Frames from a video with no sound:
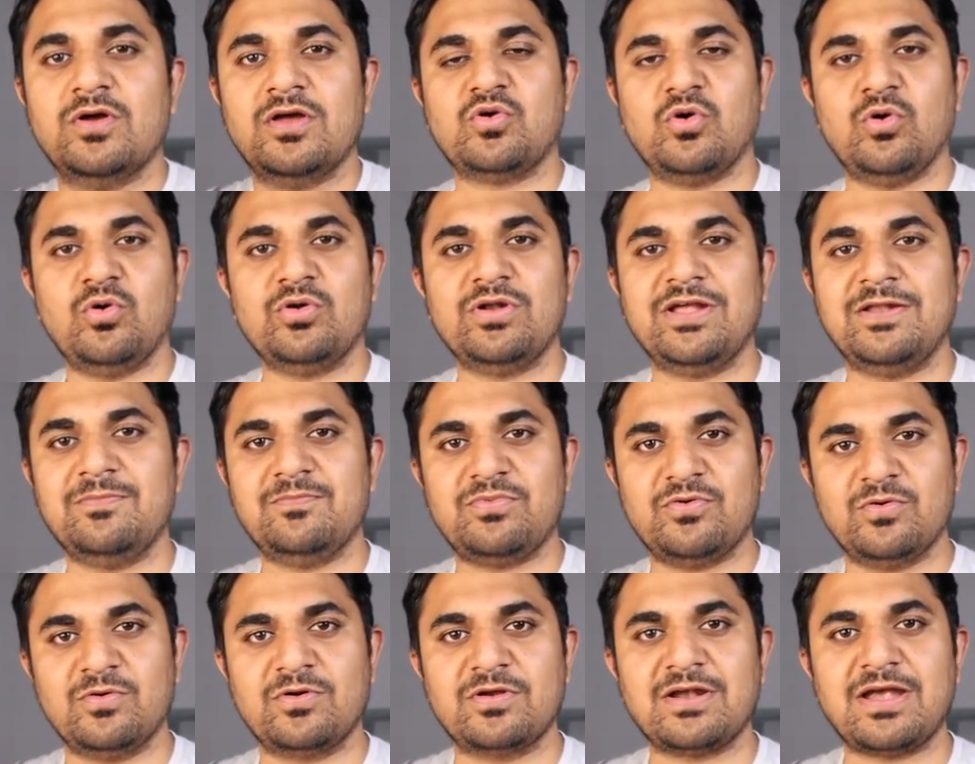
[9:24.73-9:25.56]
code and
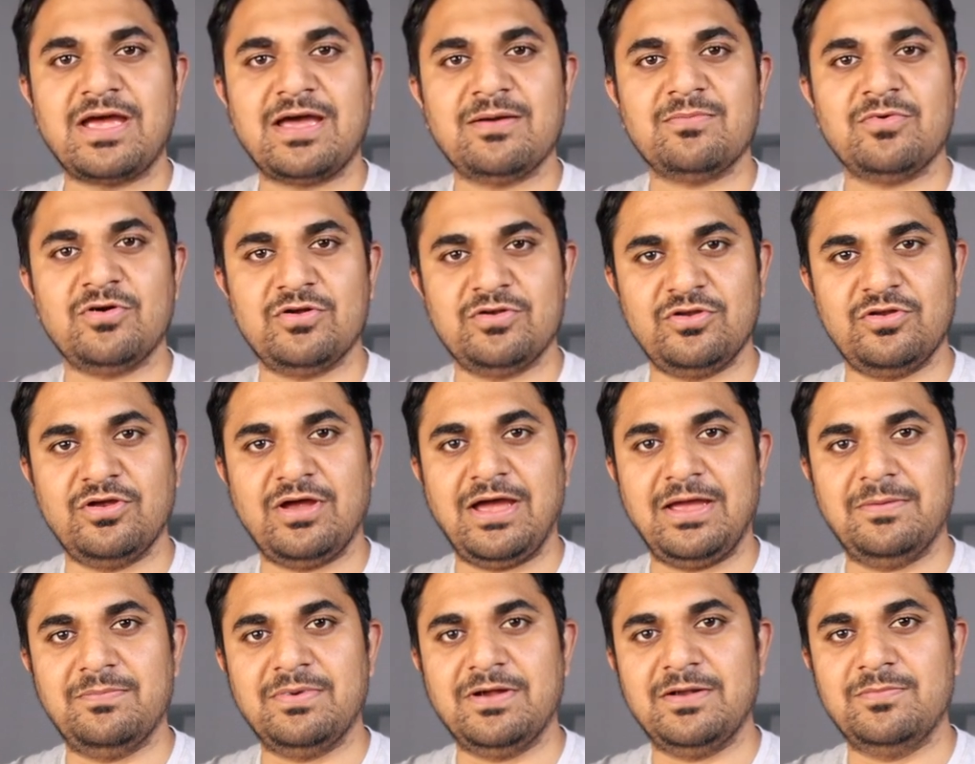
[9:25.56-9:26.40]
program on your
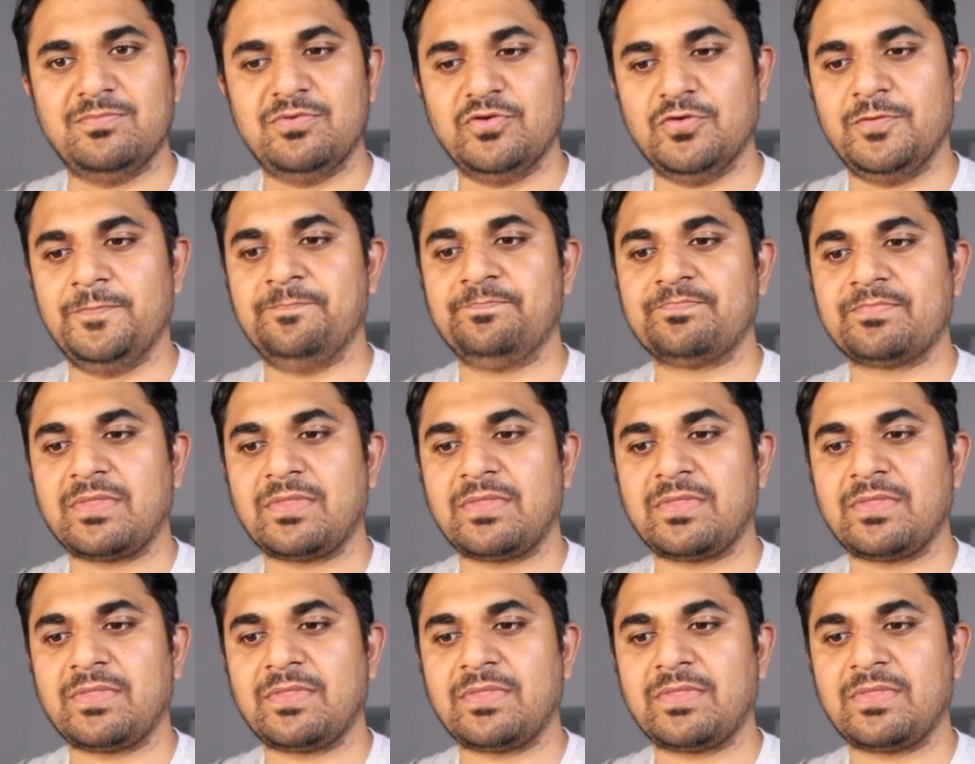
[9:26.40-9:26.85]
iPad Pro.